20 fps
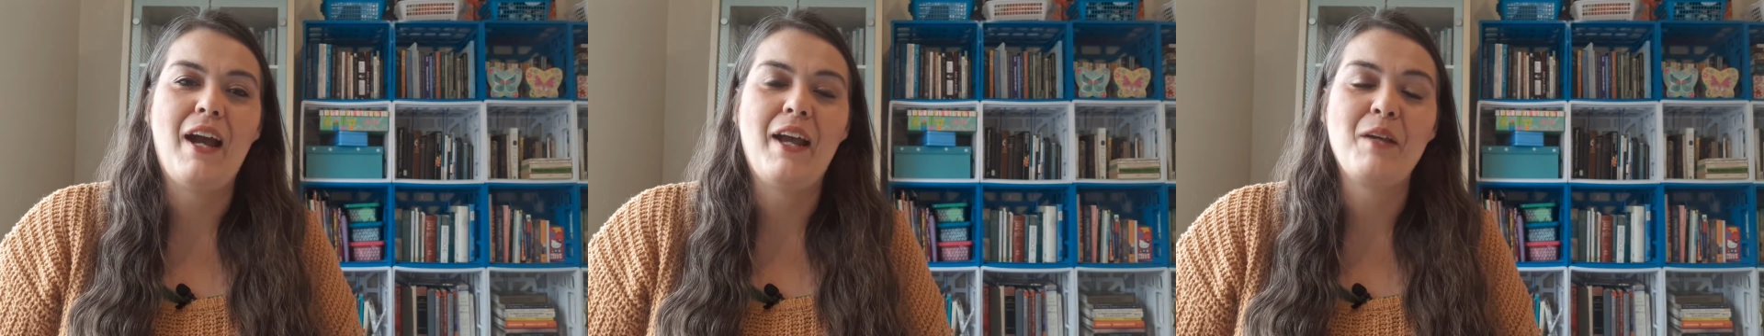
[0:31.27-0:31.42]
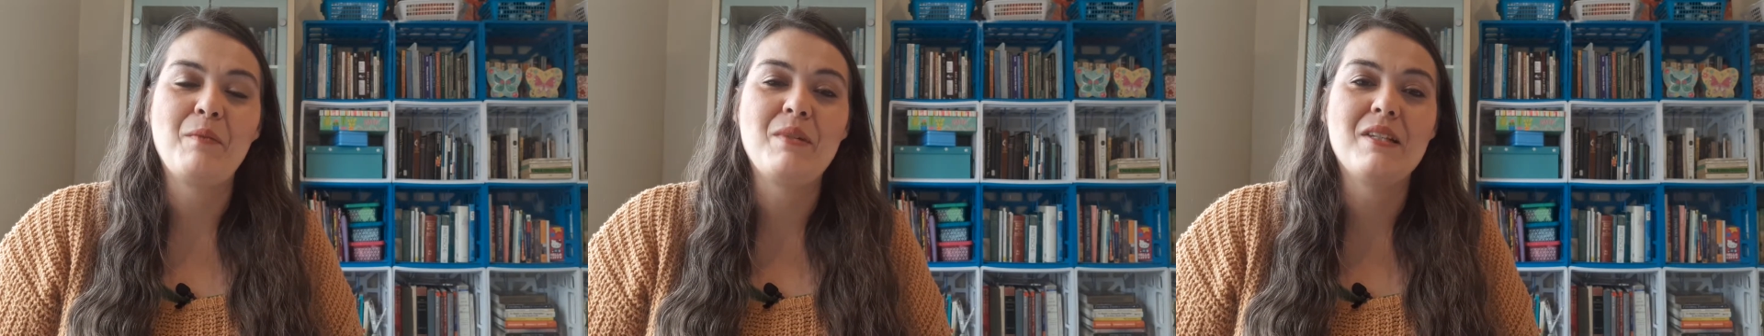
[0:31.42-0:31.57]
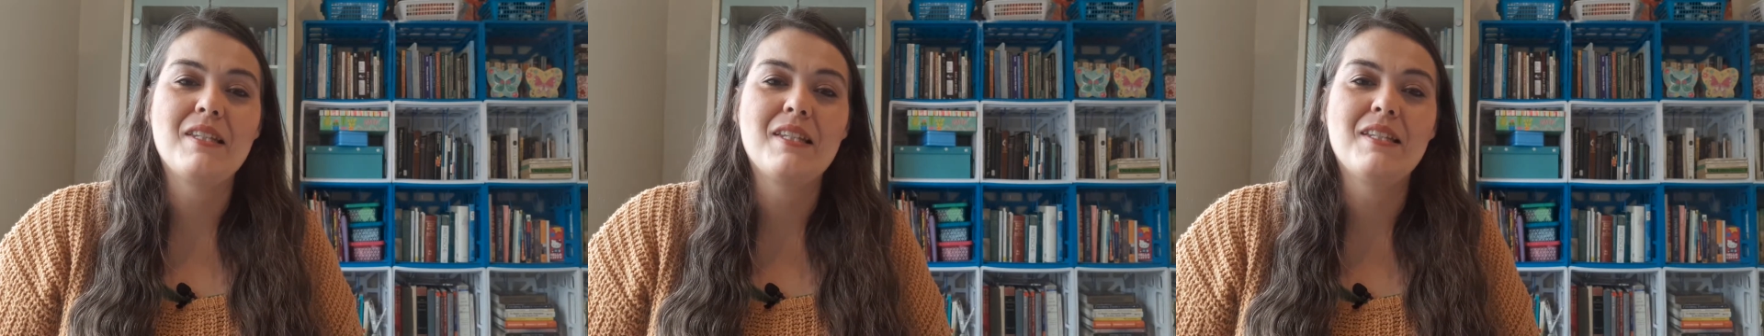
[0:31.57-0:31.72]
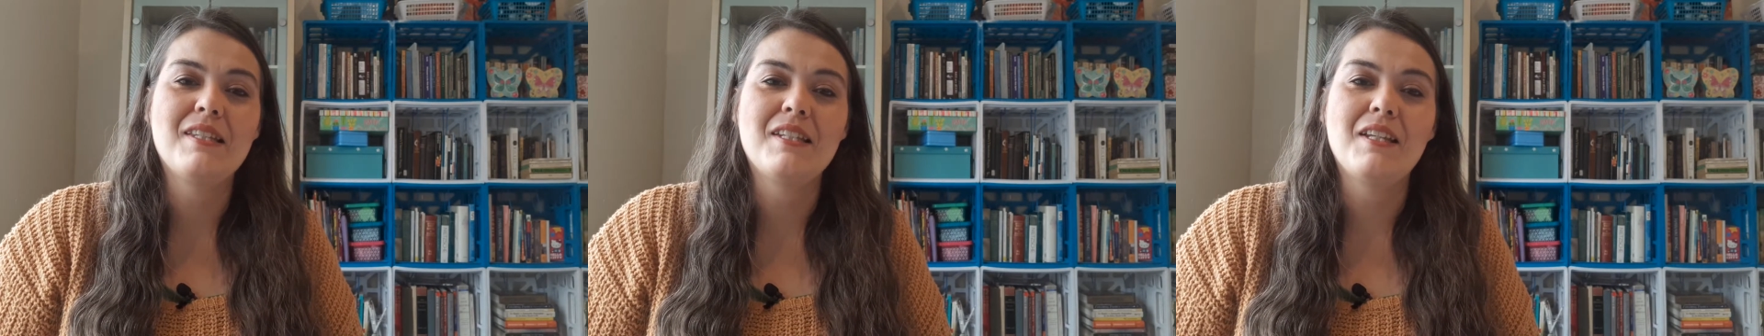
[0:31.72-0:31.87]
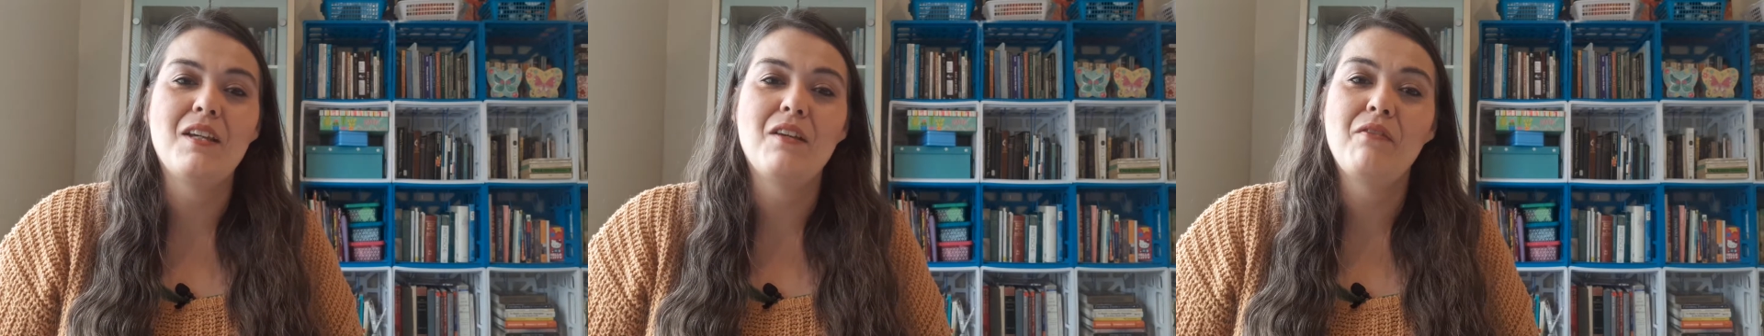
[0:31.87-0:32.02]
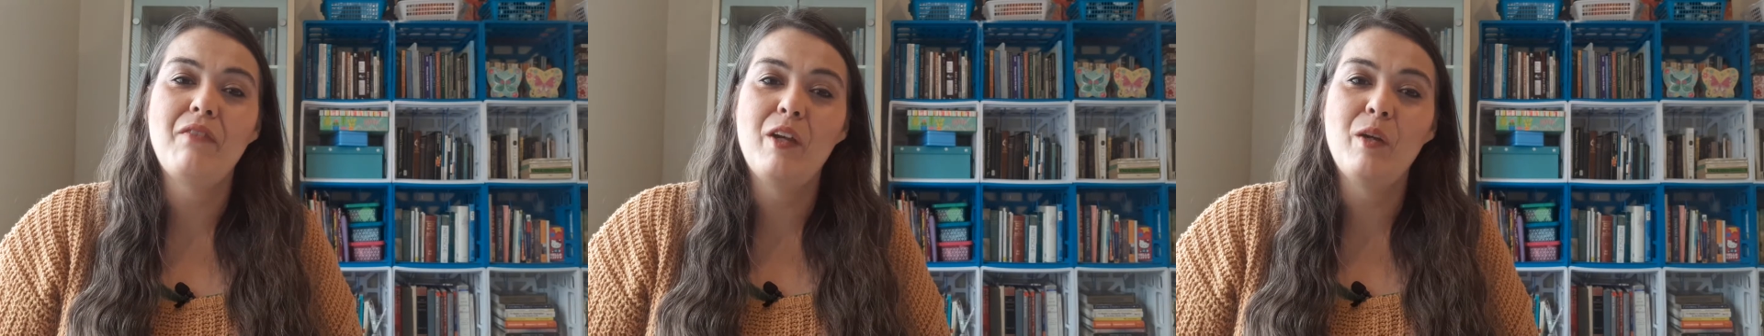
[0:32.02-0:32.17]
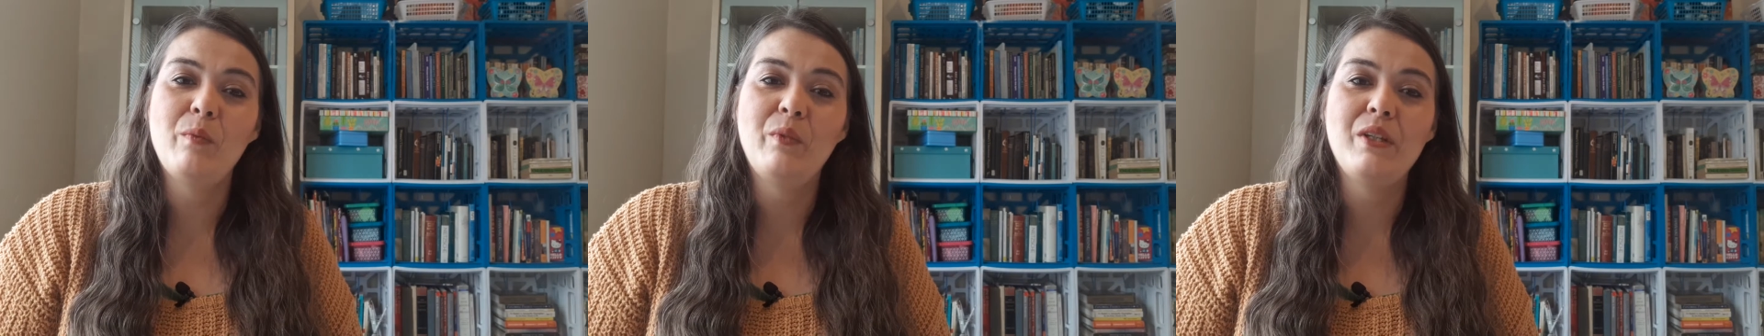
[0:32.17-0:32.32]
I am assisting
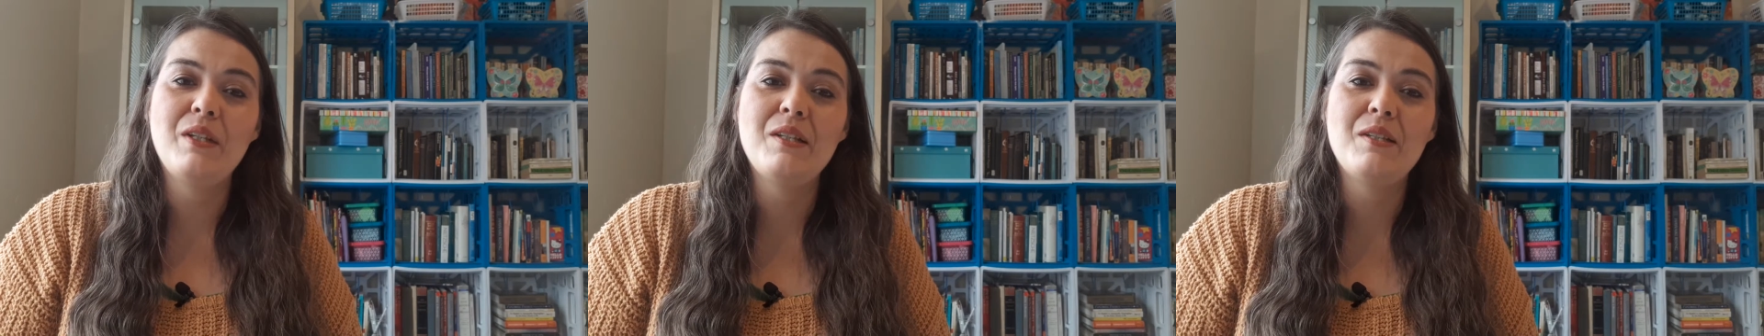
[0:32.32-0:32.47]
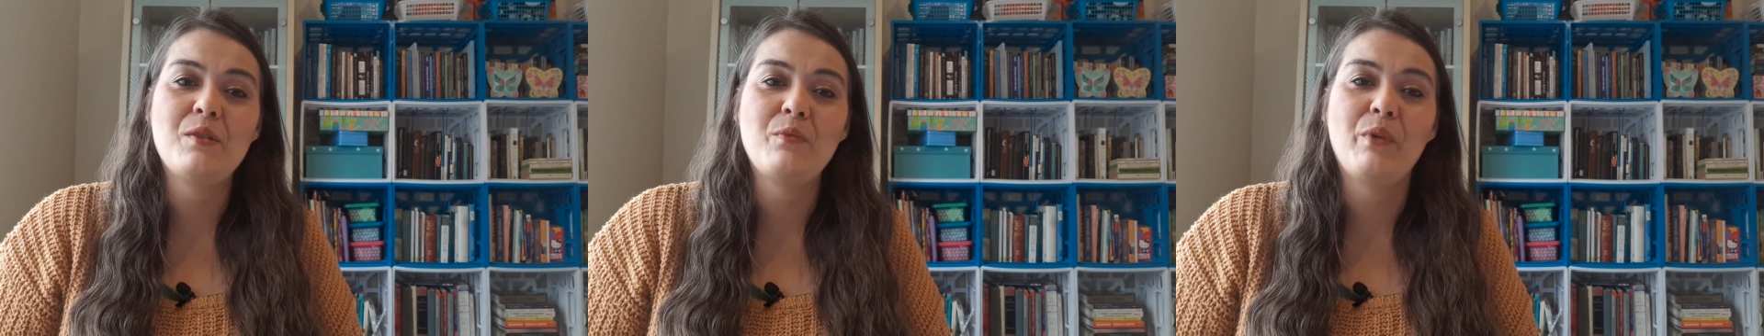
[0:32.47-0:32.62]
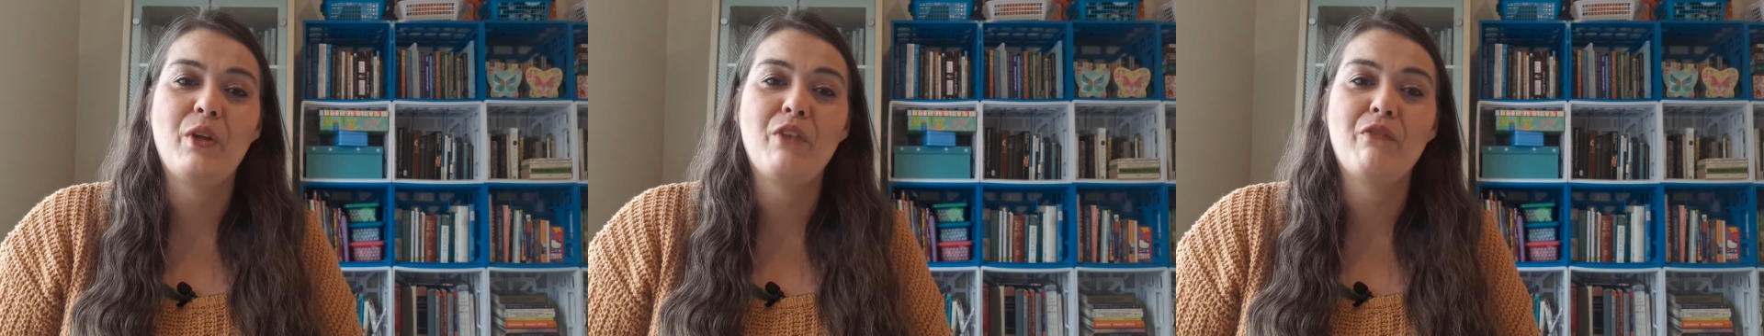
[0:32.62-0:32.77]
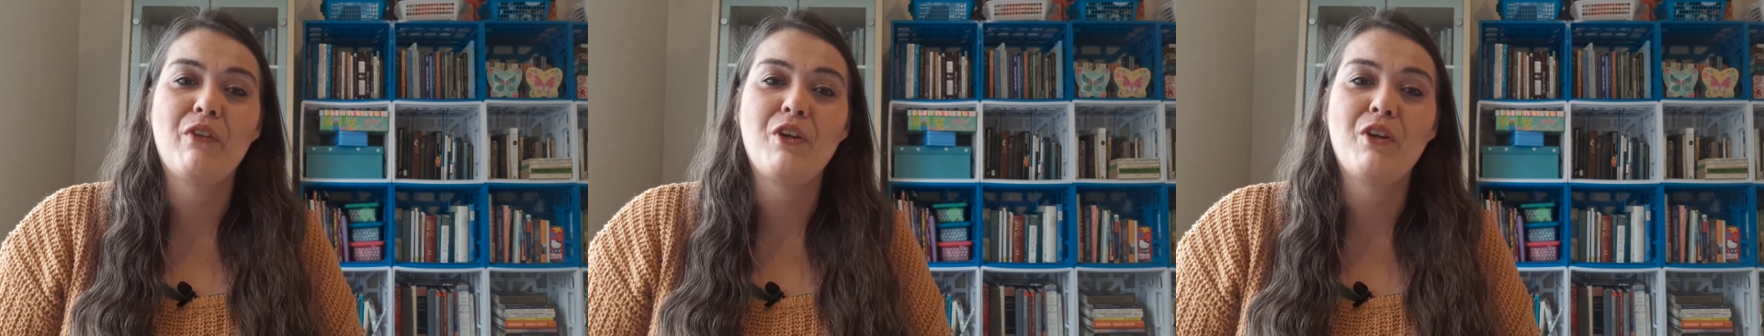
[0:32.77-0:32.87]
families with